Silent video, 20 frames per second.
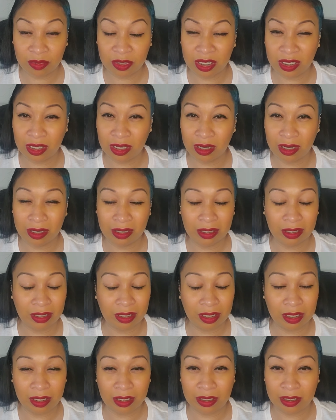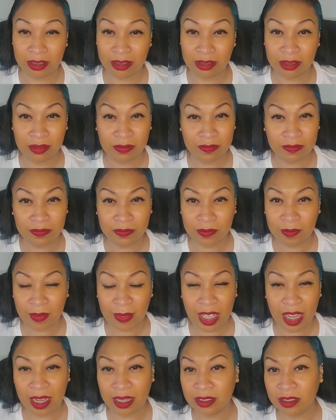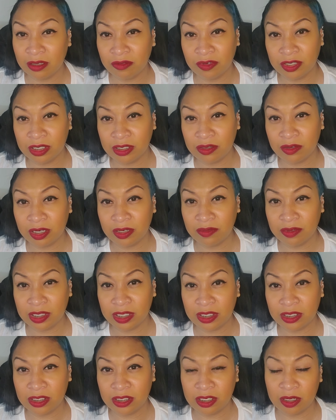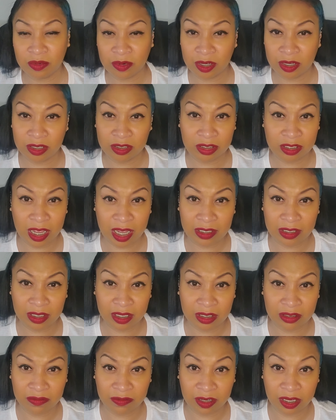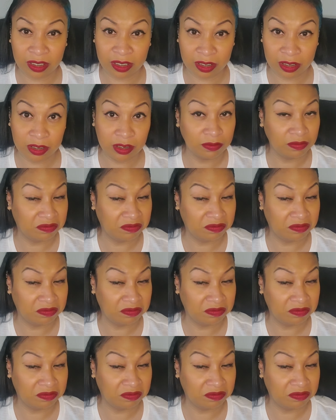be either a really great relationship or toxic as fuck.